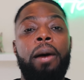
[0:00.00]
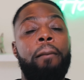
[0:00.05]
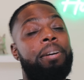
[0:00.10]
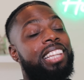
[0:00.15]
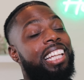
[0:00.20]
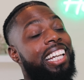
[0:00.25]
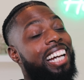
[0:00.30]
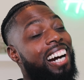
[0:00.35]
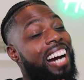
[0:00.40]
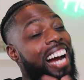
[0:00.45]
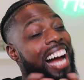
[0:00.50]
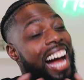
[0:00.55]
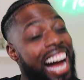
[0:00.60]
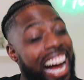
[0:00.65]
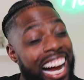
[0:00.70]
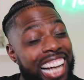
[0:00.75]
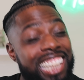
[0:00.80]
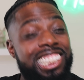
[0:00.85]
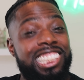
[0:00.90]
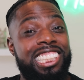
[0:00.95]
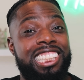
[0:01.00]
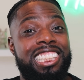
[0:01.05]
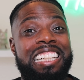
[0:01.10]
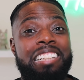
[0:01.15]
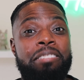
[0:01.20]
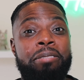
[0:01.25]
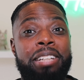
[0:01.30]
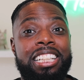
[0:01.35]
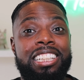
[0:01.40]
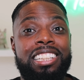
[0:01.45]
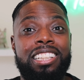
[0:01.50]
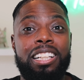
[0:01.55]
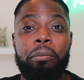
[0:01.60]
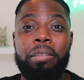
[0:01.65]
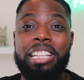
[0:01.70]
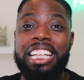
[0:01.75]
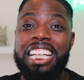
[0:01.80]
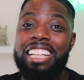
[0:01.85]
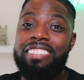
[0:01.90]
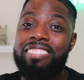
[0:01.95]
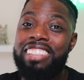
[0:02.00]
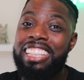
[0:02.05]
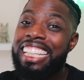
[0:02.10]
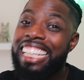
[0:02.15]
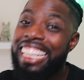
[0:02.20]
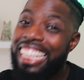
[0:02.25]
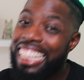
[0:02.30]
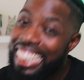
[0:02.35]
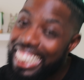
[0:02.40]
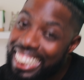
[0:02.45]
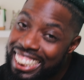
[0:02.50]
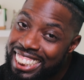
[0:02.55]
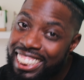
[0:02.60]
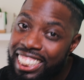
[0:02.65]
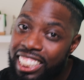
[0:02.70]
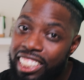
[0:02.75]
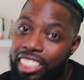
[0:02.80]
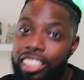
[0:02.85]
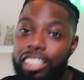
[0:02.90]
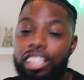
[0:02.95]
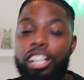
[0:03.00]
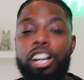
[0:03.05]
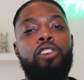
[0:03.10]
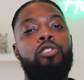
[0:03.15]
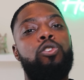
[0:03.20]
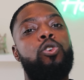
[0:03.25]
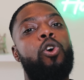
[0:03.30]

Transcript: but they are actually going to make them even easier